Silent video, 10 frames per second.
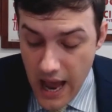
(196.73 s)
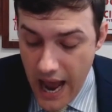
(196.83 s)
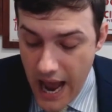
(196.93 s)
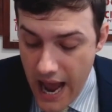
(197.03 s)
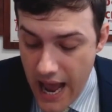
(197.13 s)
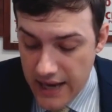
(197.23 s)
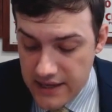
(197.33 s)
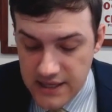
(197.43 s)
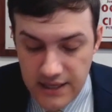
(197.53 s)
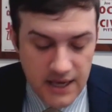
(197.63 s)

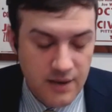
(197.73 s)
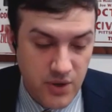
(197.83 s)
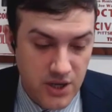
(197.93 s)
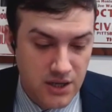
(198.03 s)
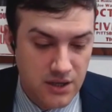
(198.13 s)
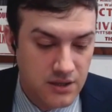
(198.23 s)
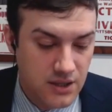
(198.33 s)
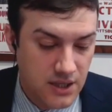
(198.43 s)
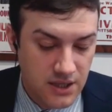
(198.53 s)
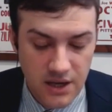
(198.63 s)
and he had been
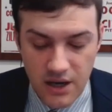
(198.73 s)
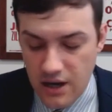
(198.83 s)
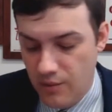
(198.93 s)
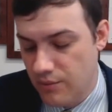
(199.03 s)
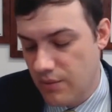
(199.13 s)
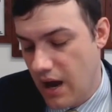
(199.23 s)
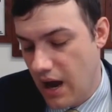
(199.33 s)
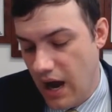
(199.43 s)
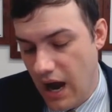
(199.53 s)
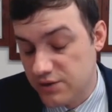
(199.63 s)
the
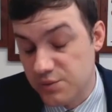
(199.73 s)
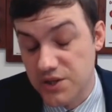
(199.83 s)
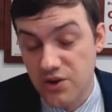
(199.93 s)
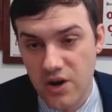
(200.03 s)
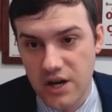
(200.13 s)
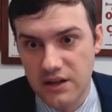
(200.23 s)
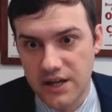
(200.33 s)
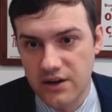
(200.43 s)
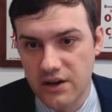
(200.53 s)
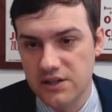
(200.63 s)
House Majority
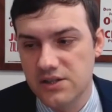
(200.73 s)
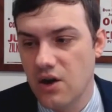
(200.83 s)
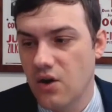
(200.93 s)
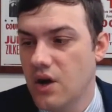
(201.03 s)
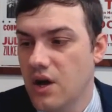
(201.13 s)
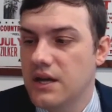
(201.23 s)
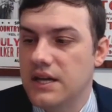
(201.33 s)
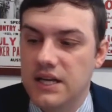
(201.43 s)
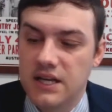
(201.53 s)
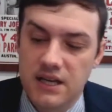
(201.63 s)
Leader. And so
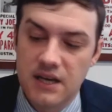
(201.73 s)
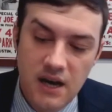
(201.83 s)
he